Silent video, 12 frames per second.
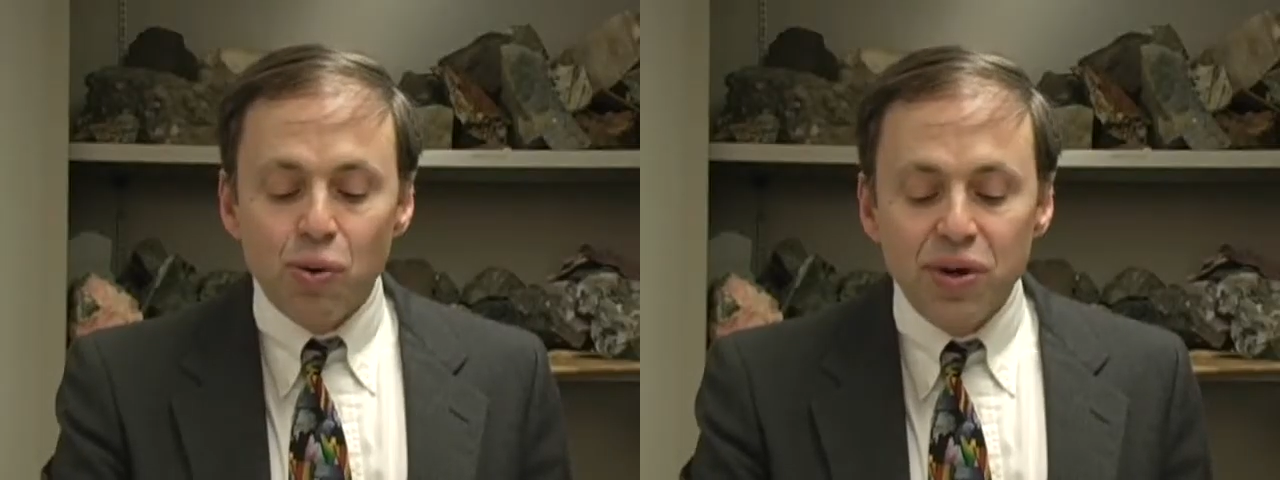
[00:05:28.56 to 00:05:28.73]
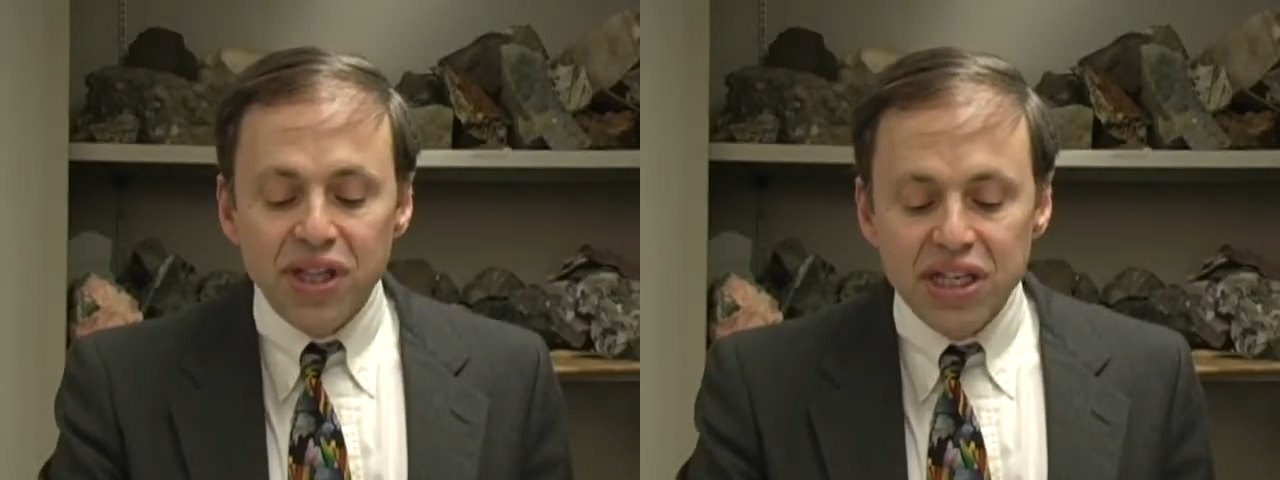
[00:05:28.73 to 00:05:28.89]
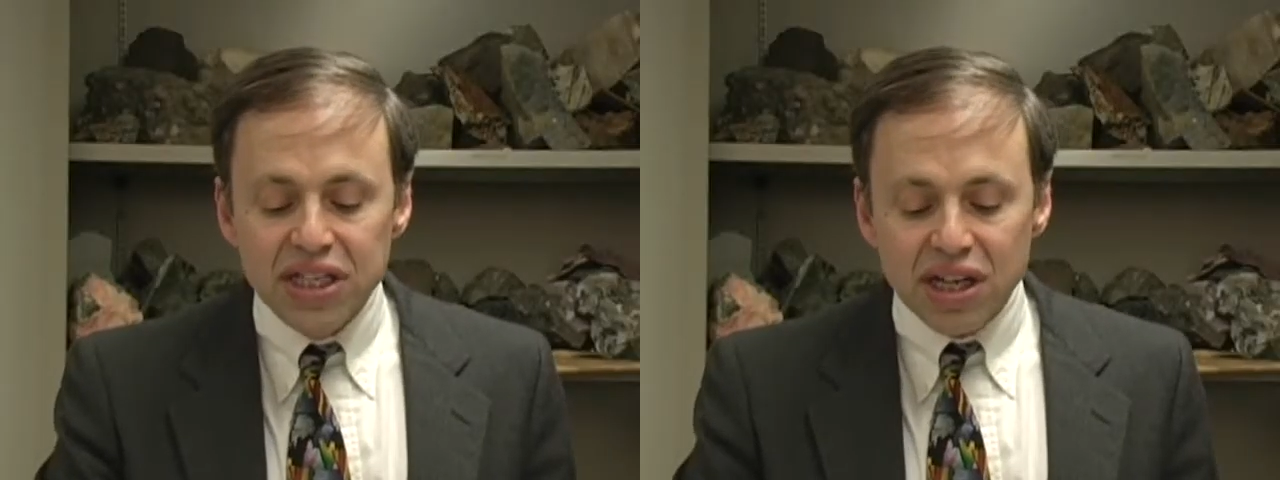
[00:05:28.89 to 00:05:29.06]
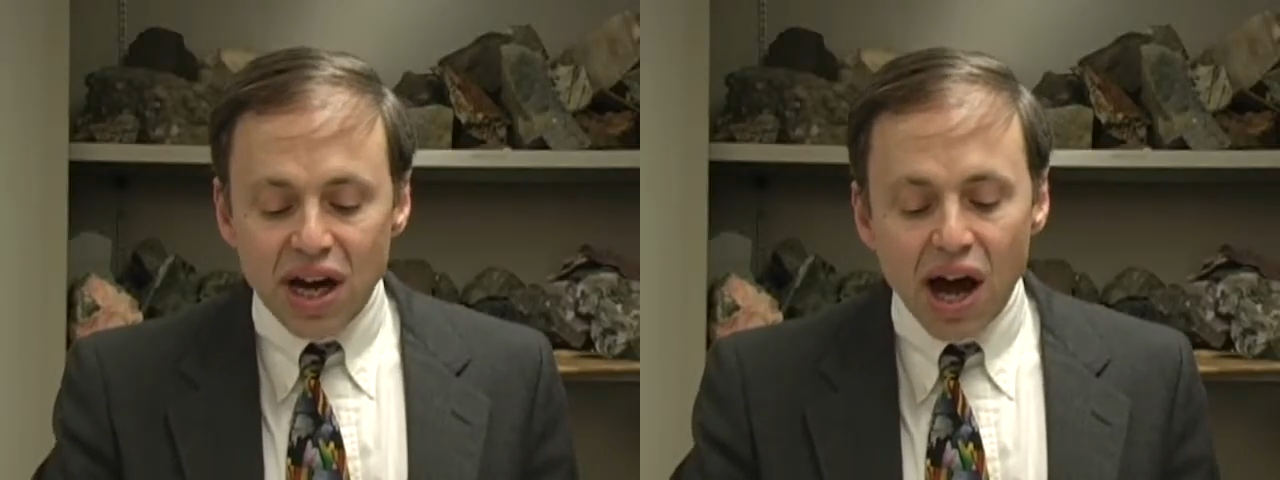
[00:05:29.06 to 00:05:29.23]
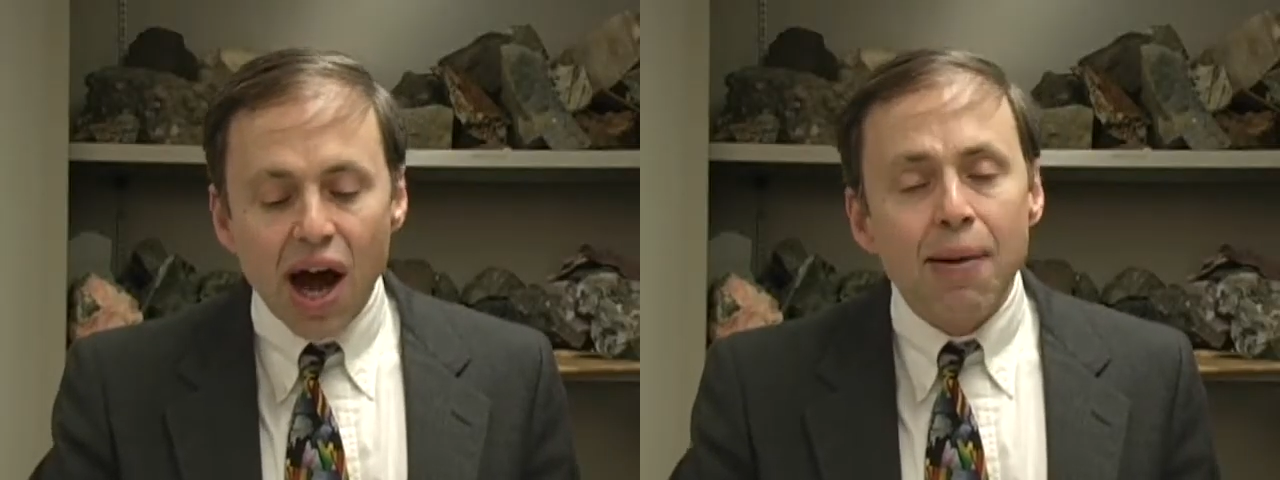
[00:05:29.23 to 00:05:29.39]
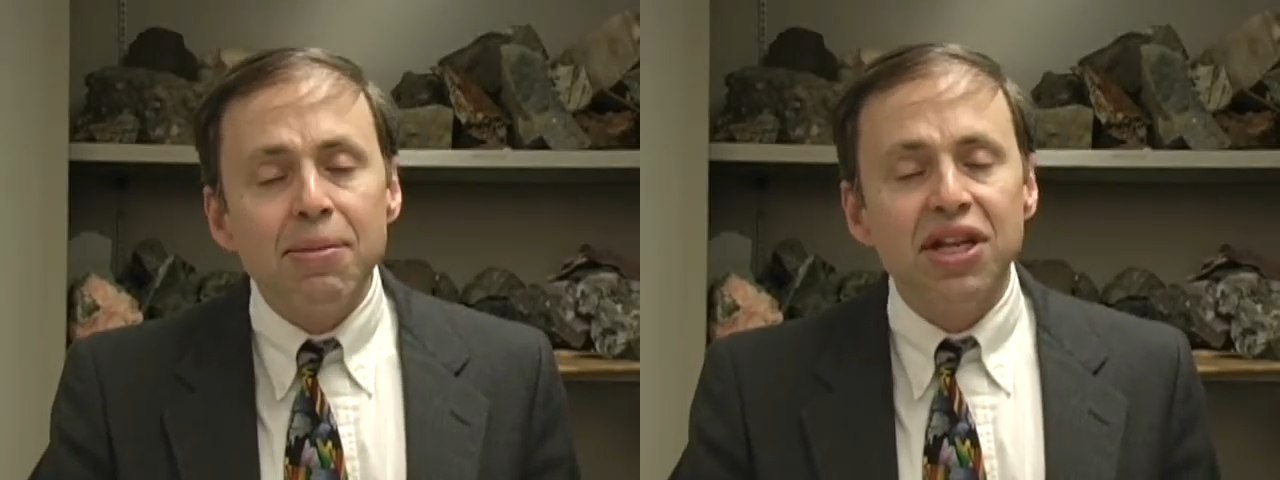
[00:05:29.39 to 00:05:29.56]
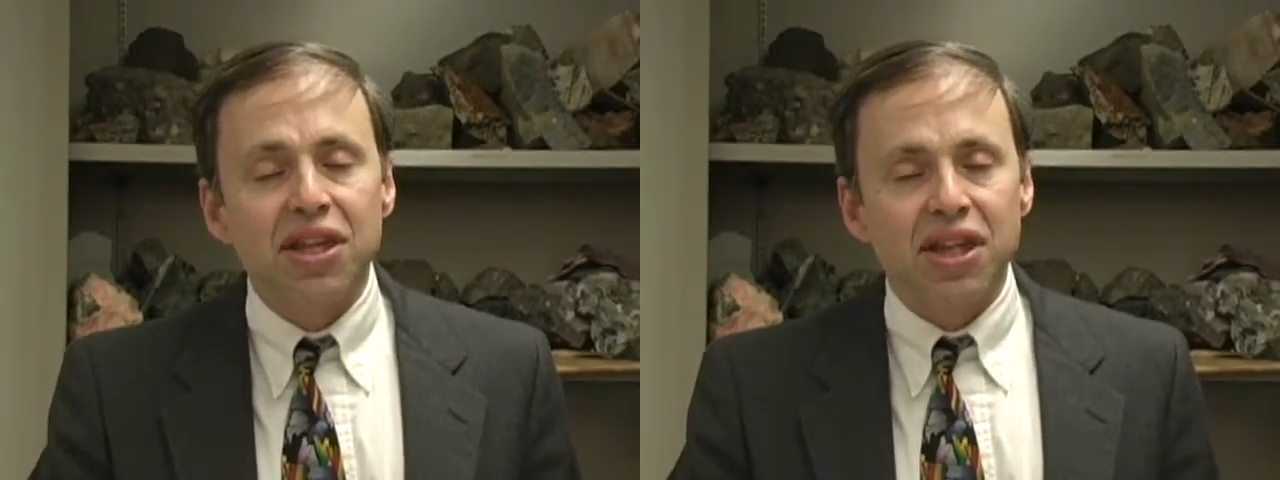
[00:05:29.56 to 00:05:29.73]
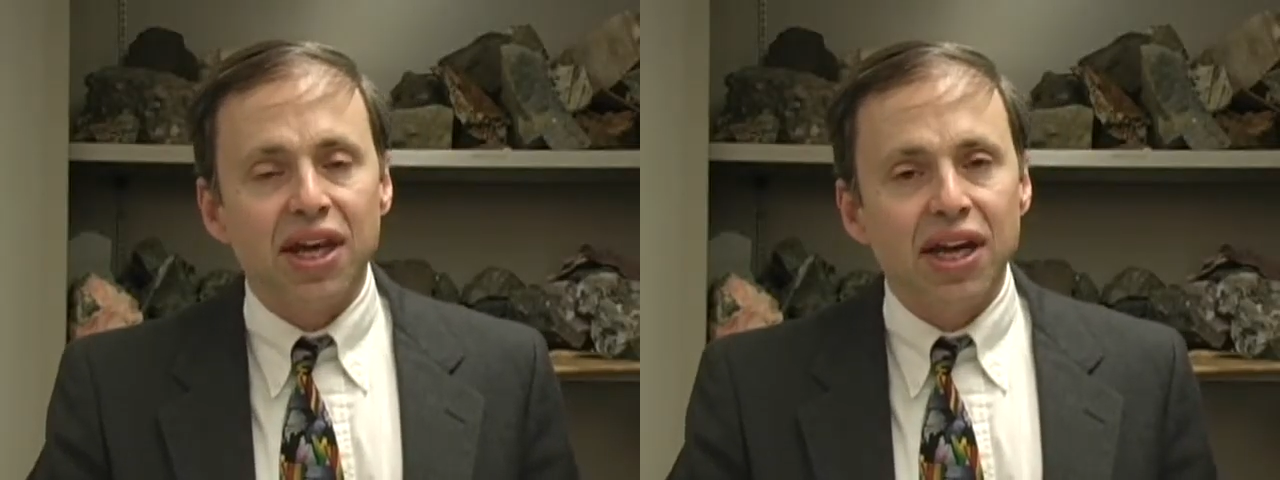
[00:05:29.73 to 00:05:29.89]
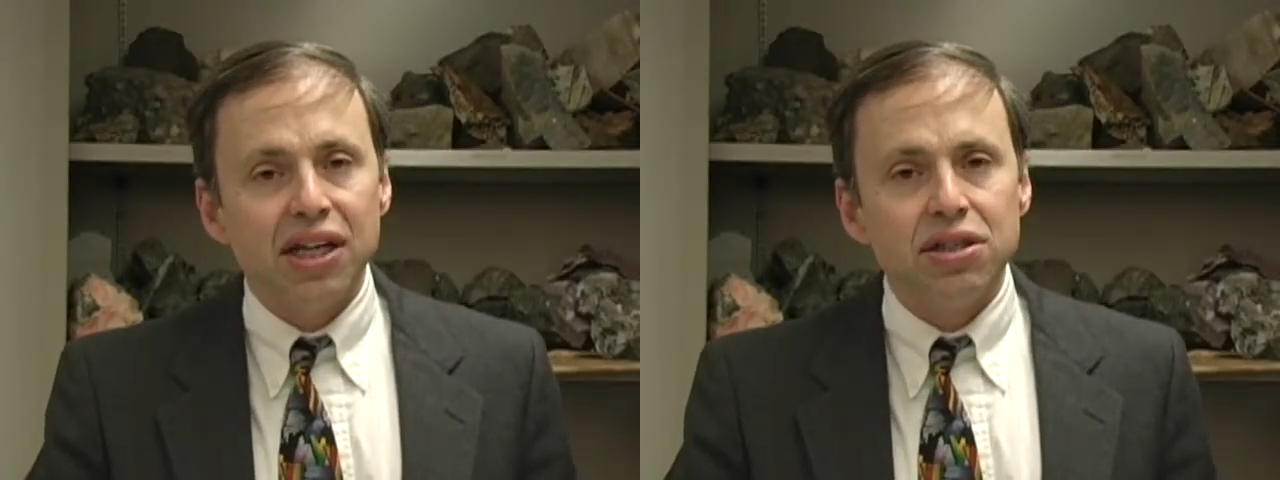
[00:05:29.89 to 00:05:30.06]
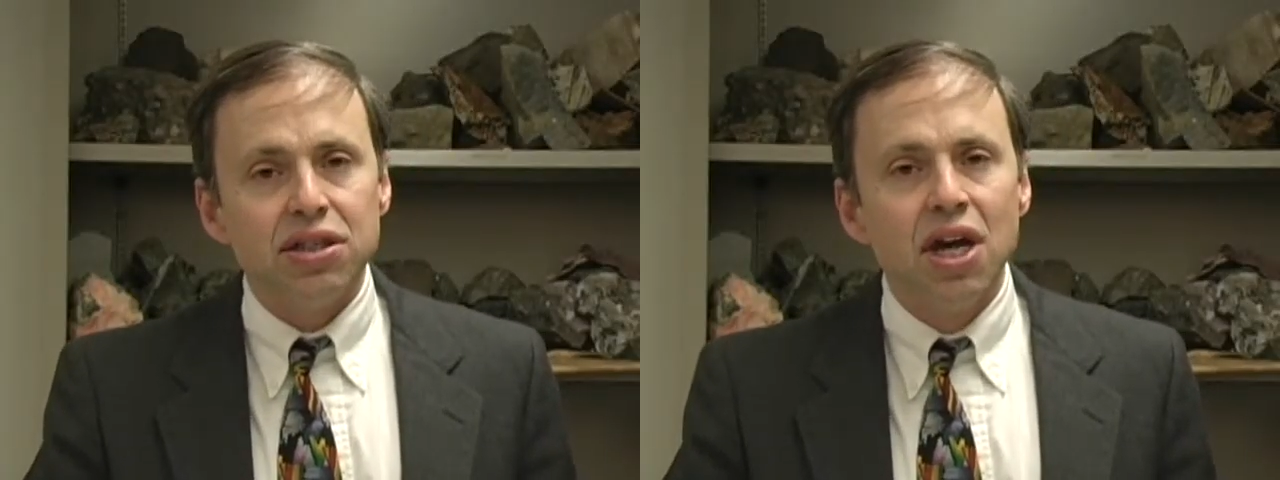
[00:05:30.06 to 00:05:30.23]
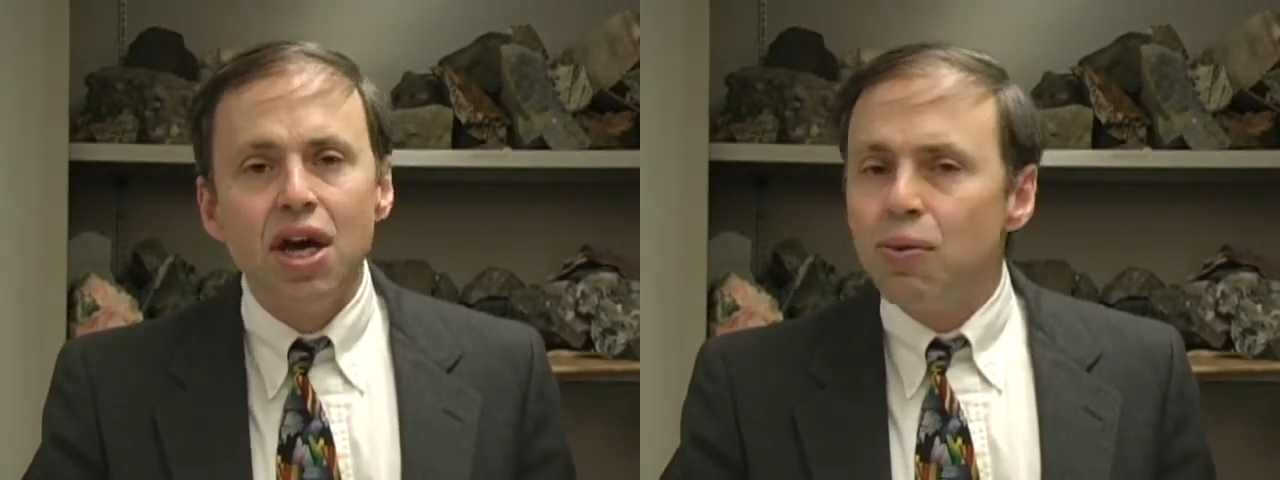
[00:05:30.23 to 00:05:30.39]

with these common things,